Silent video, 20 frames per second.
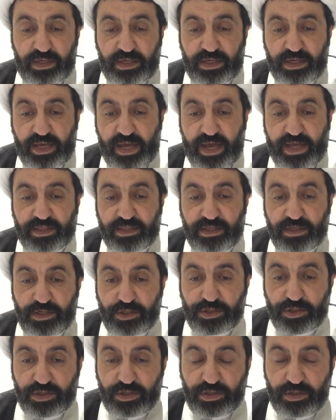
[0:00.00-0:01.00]
in
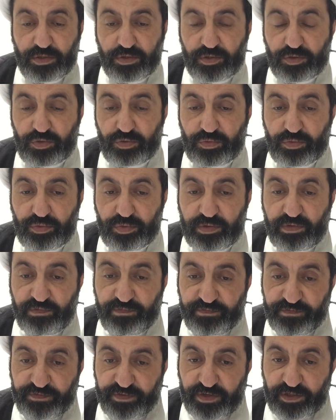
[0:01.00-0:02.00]
addition to the
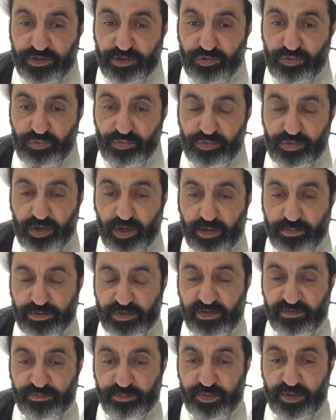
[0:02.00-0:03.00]
first two
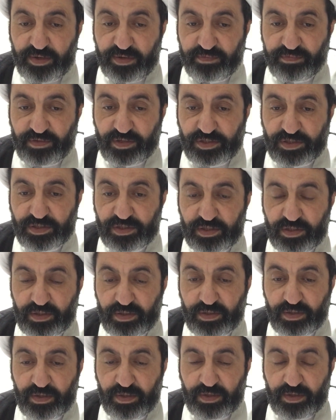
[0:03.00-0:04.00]
types of benefits,
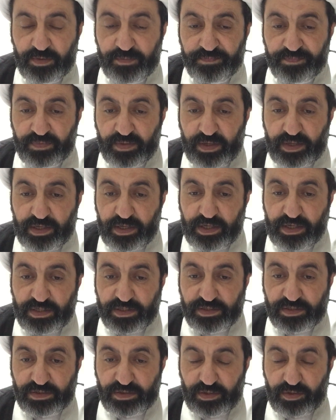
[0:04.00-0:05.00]

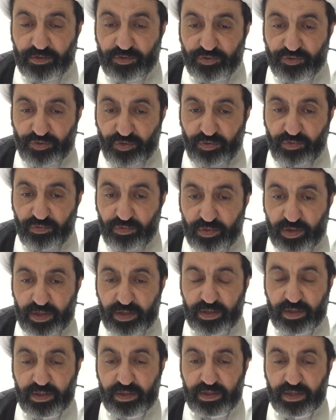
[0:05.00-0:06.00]
his role
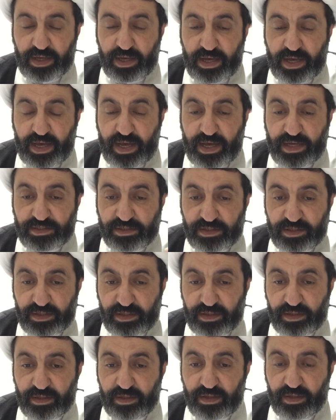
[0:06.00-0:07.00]
as
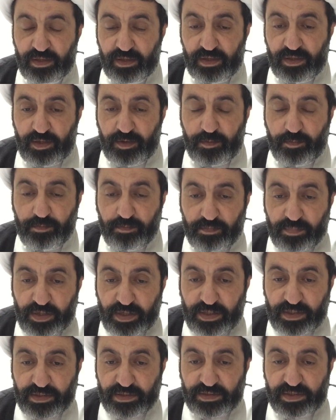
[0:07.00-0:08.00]
a
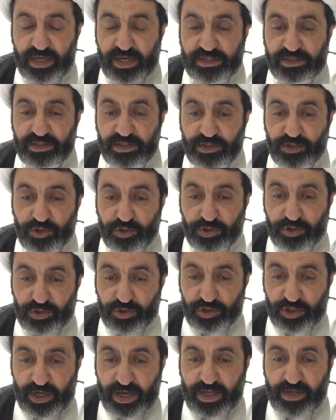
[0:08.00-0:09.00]
means, as a
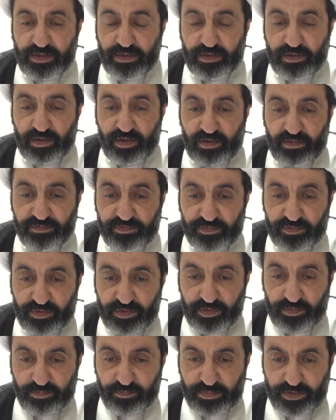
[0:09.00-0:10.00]
channel of
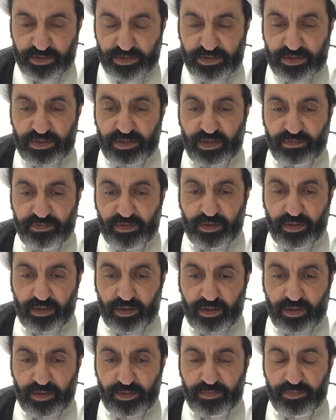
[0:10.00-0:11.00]
mercy of
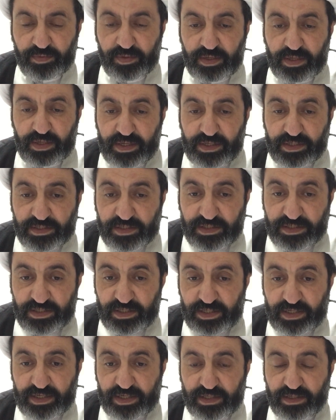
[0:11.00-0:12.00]
Allah.
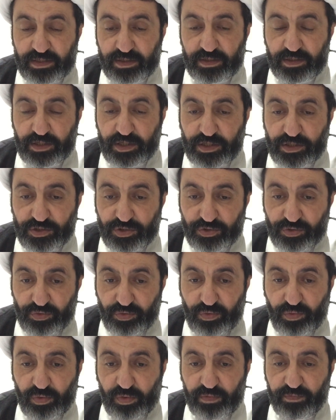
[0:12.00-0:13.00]
Second, his
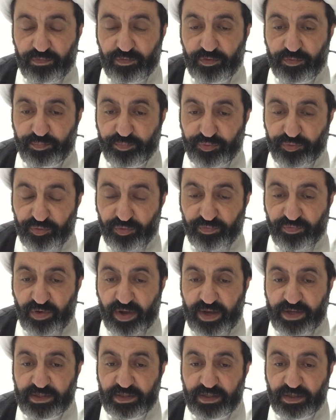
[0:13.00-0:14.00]
role for
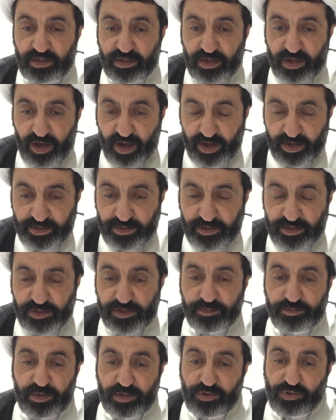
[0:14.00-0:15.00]
providing
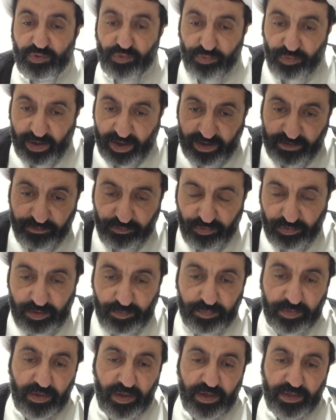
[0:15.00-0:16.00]
guidance, but you have to
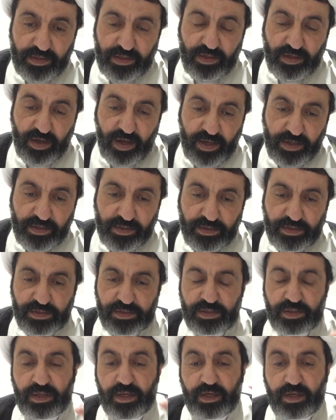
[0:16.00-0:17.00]
apply the
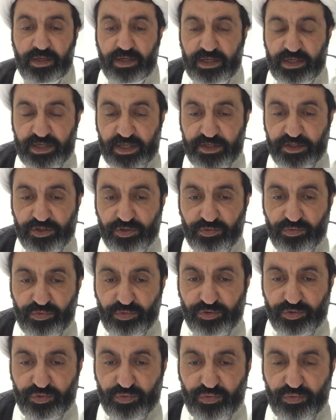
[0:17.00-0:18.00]
guidance. In addition to
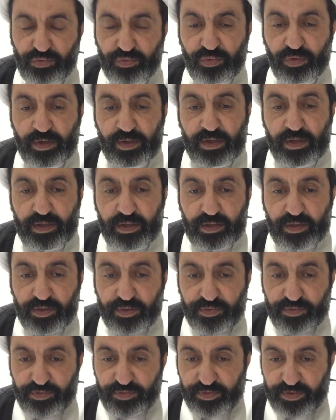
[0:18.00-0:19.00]
those two,
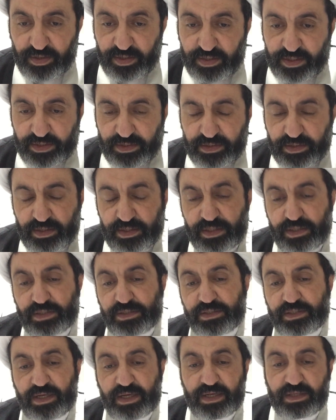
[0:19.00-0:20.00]
third
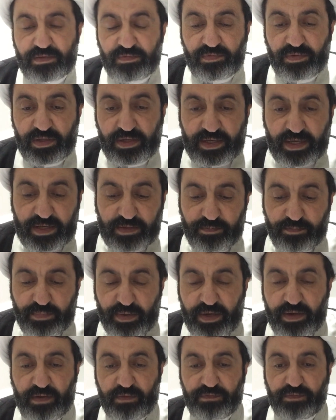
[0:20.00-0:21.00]
is that we can
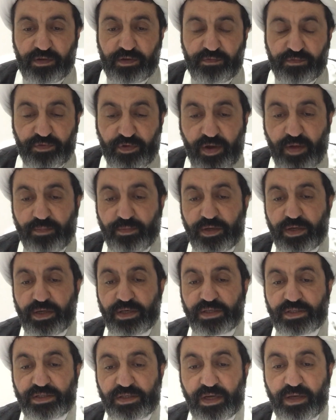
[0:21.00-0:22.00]
benefit from
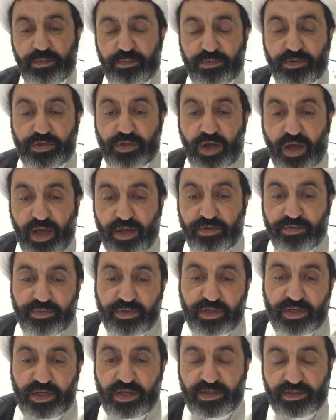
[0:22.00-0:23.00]
his
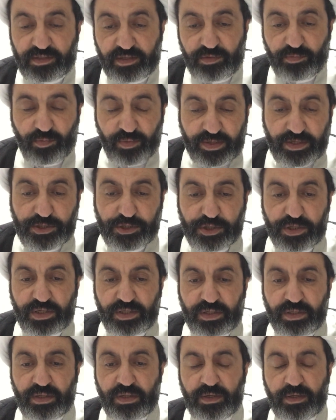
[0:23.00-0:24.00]
direct
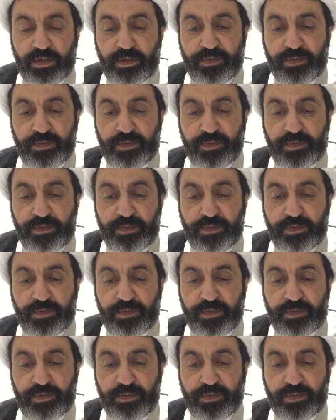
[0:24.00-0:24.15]
intervention